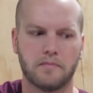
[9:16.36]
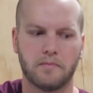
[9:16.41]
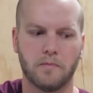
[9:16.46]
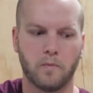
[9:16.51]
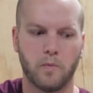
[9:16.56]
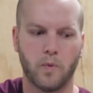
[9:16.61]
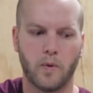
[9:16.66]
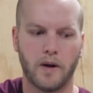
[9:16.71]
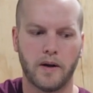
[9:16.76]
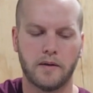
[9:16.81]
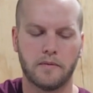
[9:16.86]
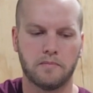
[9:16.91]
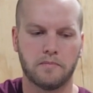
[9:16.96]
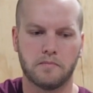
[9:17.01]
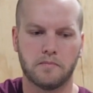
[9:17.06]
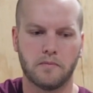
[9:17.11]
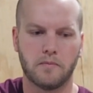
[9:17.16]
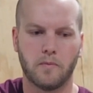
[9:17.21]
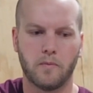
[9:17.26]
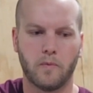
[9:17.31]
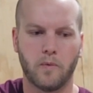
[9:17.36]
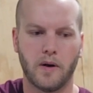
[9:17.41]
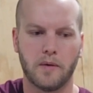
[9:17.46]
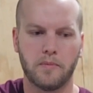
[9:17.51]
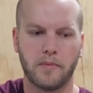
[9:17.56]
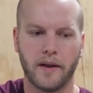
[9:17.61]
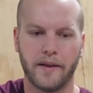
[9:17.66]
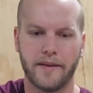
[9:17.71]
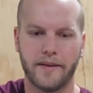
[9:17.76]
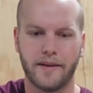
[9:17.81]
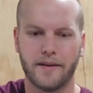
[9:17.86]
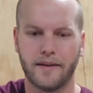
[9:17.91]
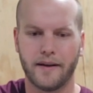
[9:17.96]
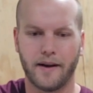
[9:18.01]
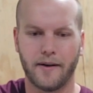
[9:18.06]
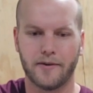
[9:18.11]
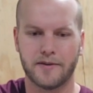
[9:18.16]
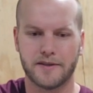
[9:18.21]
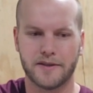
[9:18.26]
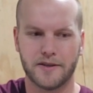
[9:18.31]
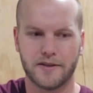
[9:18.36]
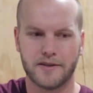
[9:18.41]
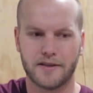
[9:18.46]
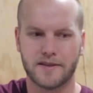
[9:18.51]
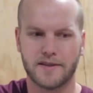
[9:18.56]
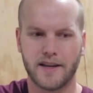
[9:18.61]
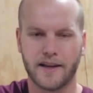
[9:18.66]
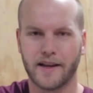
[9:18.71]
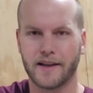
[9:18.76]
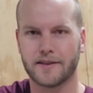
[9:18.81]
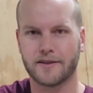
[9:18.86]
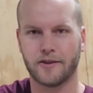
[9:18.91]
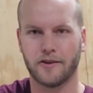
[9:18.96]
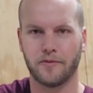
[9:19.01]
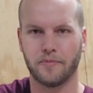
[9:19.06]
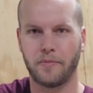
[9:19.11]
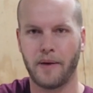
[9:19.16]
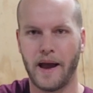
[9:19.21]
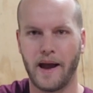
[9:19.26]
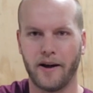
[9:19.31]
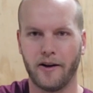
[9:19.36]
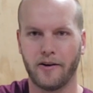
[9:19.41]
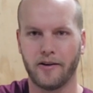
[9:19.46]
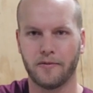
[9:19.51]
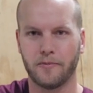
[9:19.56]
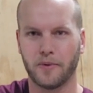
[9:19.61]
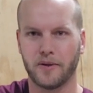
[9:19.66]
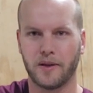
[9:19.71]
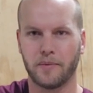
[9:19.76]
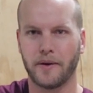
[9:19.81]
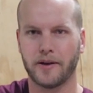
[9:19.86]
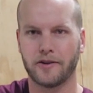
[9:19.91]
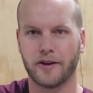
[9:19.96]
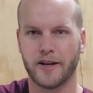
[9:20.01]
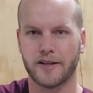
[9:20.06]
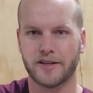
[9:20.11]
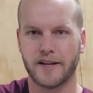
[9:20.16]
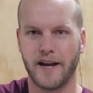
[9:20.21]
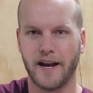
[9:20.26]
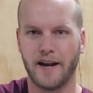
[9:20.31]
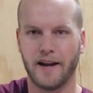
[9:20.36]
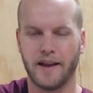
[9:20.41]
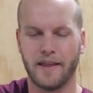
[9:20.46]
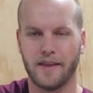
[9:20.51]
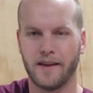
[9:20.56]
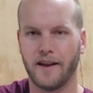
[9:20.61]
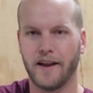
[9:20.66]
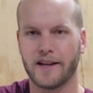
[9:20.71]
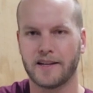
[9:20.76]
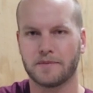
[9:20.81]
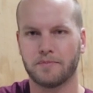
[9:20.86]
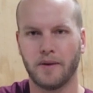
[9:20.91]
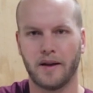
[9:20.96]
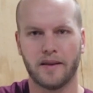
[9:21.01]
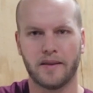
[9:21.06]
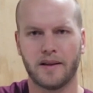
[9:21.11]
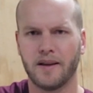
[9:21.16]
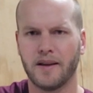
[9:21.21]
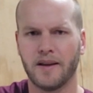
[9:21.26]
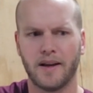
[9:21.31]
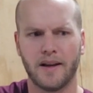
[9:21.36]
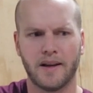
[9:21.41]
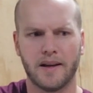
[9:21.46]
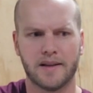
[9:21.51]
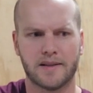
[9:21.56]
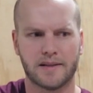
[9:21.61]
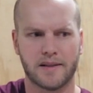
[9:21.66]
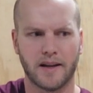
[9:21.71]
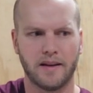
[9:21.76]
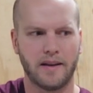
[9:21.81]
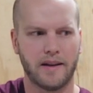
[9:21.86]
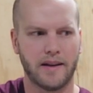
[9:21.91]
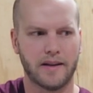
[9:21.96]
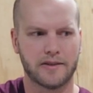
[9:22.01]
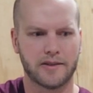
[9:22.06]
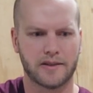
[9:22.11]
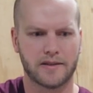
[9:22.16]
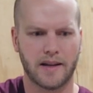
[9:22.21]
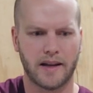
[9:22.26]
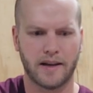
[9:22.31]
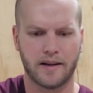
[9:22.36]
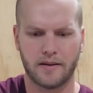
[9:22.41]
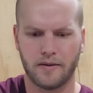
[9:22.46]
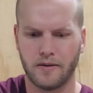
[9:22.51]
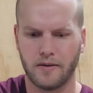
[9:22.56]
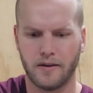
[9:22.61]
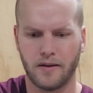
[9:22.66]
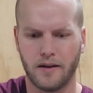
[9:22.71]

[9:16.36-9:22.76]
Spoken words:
one month I was used to seeing a certain pattern within my trash can, and the next month suddenly it's just like,